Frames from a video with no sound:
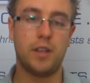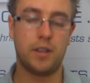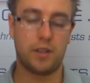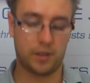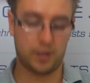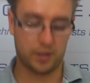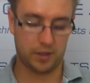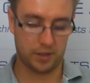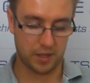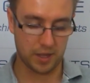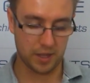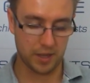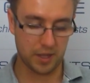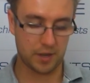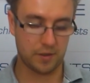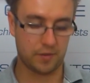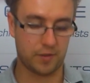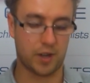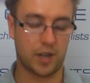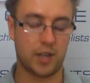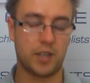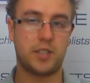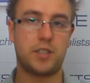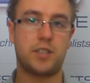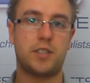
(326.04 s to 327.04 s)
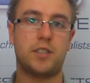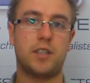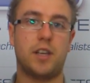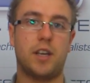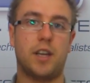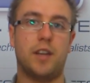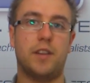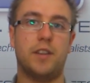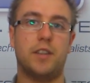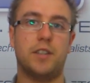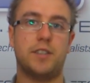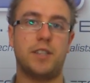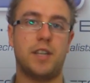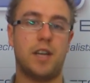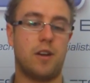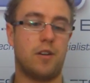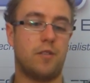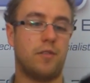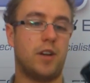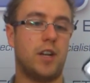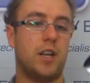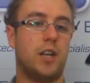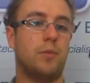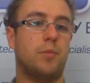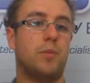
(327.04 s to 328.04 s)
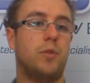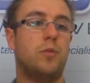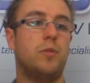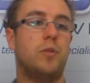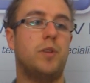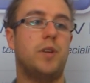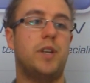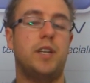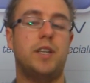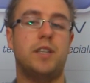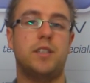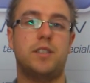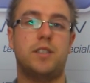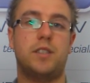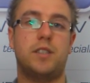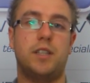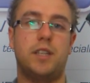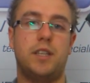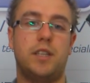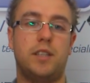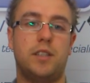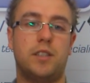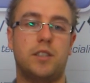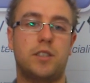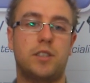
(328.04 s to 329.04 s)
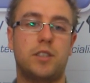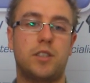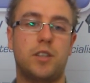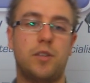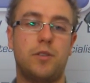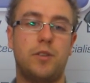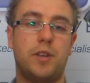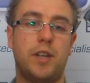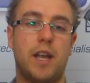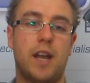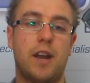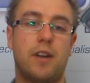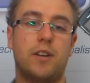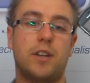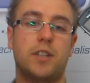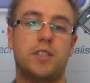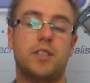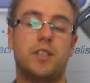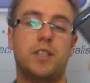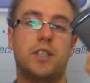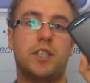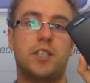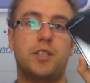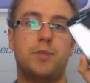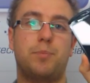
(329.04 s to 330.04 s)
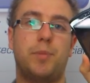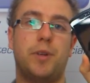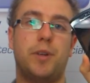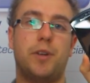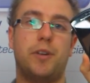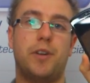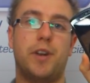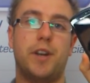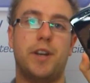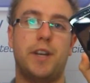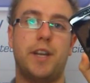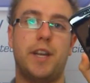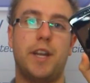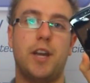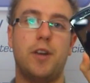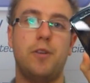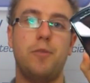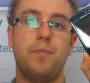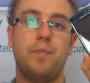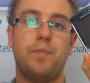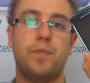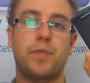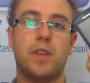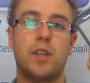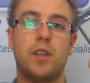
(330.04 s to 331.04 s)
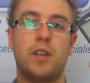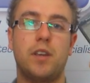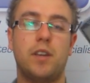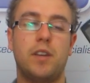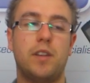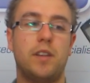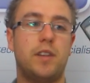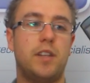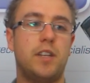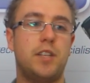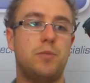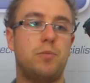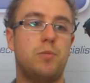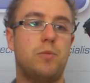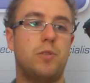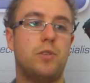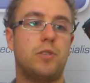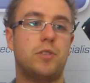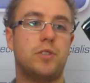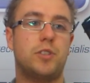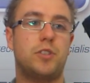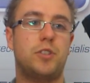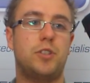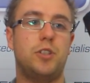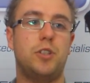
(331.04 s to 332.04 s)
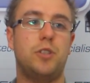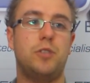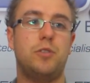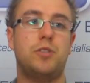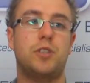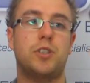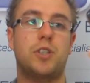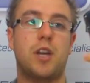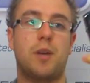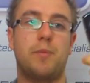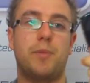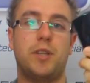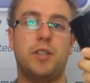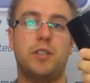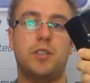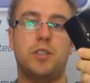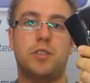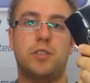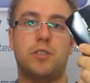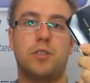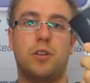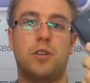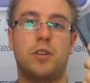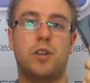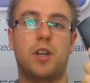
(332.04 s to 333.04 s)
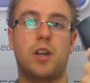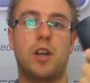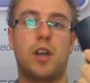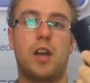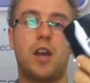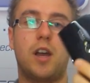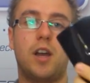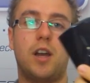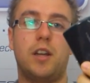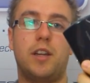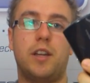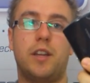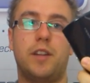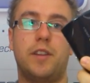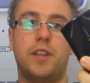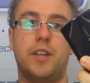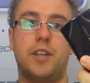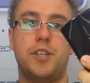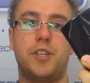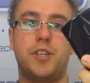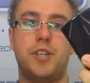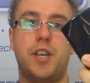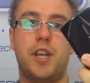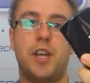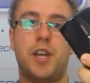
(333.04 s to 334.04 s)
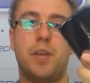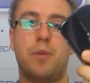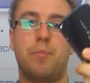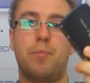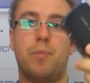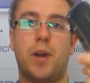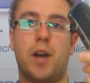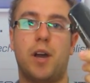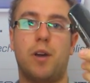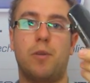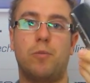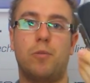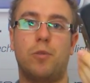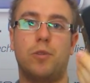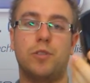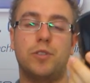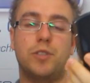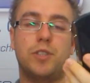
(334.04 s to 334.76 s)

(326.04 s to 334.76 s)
The other device that's now available is the Sony Ericsson Xperia Neo. This was due to come into stock earlier this year, but was